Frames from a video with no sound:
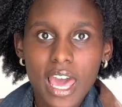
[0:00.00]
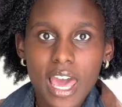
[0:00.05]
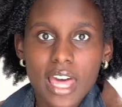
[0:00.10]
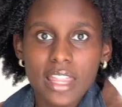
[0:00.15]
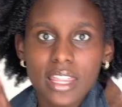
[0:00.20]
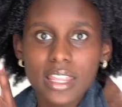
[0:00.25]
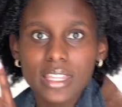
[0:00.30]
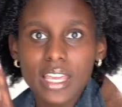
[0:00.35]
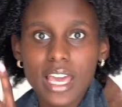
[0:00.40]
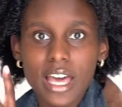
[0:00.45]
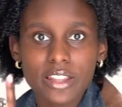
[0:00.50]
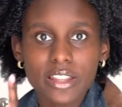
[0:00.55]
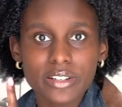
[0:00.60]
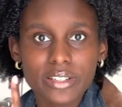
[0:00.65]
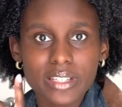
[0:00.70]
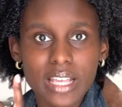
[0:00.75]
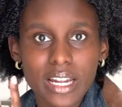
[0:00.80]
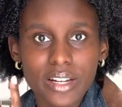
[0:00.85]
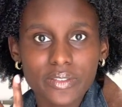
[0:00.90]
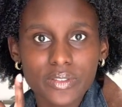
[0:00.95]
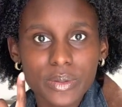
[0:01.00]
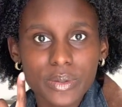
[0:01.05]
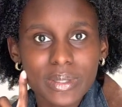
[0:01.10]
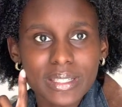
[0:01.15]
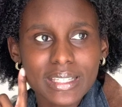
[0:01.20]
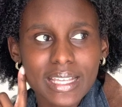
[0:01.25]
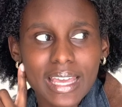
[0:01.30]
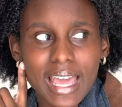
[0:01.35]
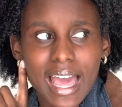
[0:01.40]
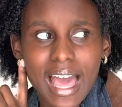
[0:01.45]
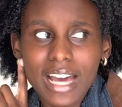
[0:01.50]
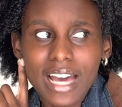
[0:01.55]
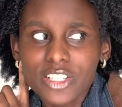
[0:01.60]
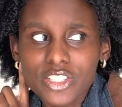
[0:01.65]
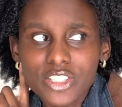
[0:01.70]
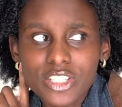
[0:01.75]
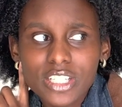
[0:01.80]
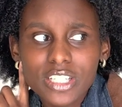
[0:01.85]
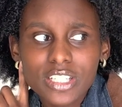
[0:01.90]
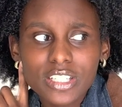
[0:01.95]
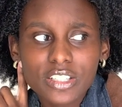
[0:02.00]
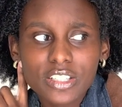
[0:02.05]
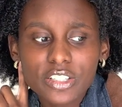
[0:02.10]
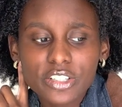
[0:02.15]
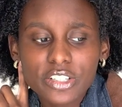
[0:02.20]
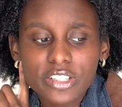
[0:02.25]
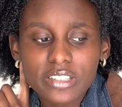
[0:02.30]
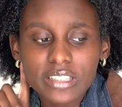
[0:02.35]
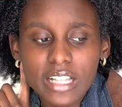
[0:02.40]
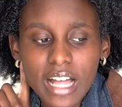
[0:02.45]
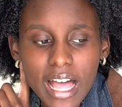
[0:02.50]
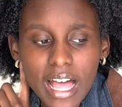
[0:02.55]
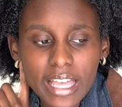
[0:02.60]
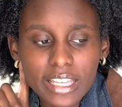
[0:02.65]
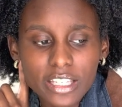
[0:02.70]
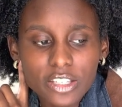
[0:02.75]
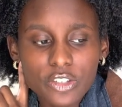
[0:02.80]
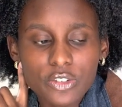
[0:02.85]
And then the other side of you is like, actually, you're lying.